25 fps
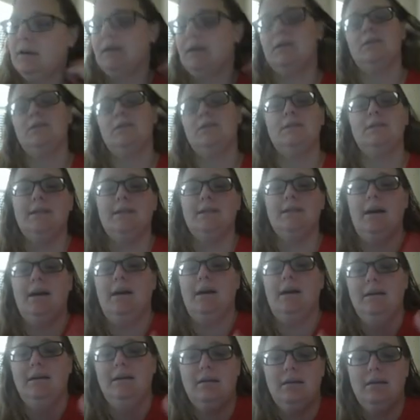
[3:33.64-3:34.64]
Because it's
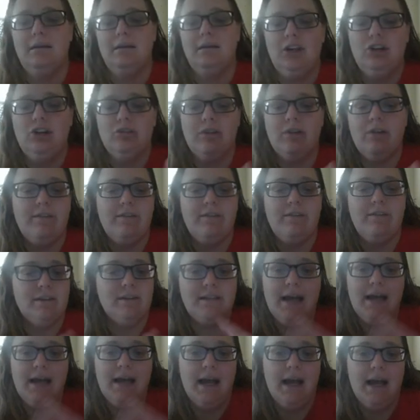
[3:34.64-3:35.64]
not, you don't have
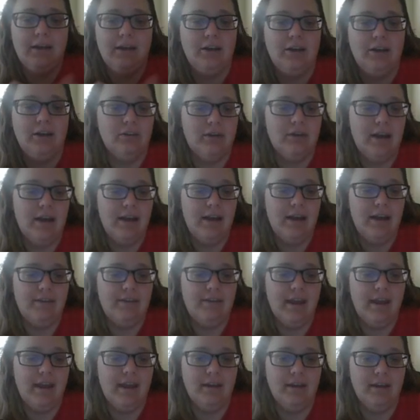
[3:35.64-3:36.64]
a time, you don't have
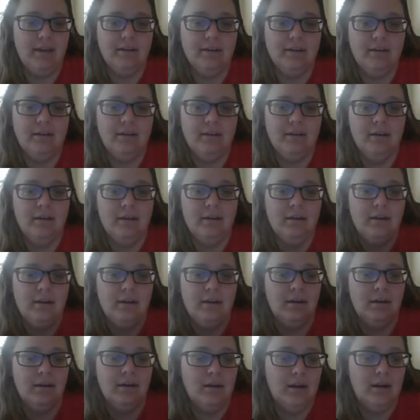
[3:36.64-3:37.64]
a
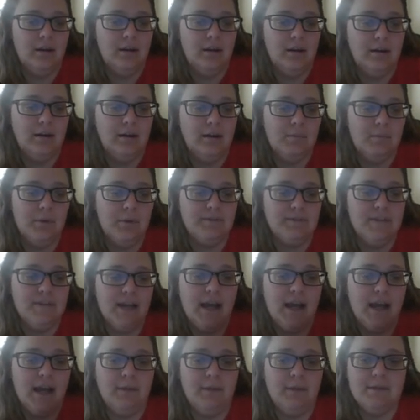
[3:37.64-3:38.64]
number of
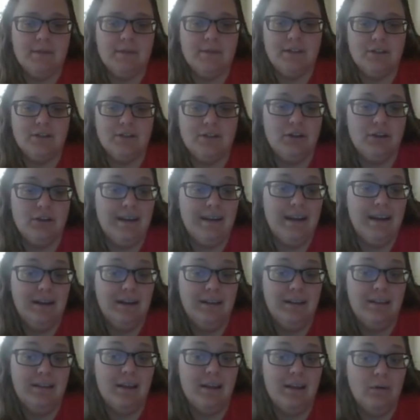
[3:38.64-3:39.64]
times. There's no
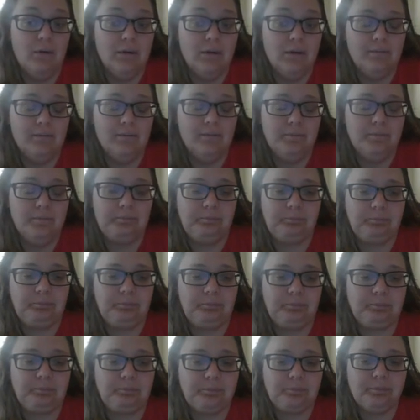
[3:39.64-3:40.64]
N in that one.
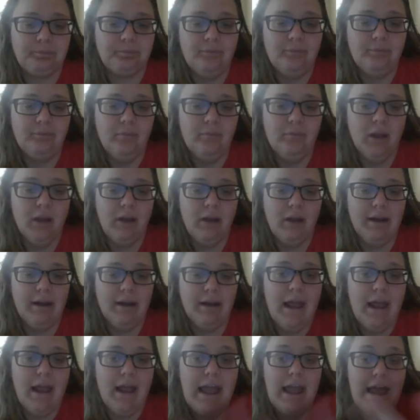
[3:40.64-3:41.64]
All
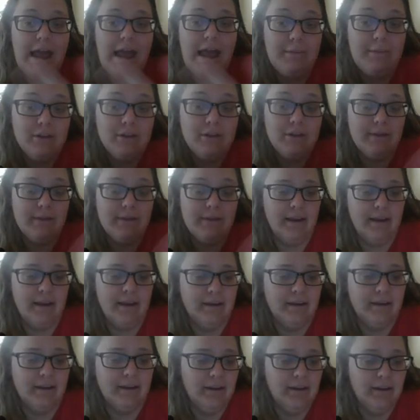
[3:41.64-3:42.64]
right, I'm going to use my
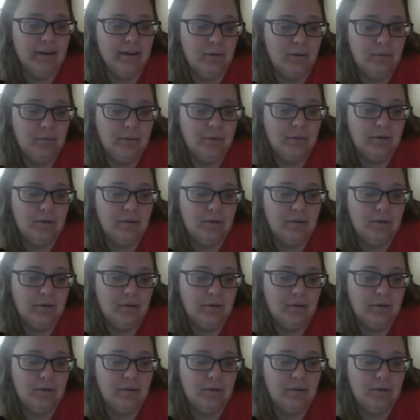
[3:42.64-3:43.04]
calculator to help.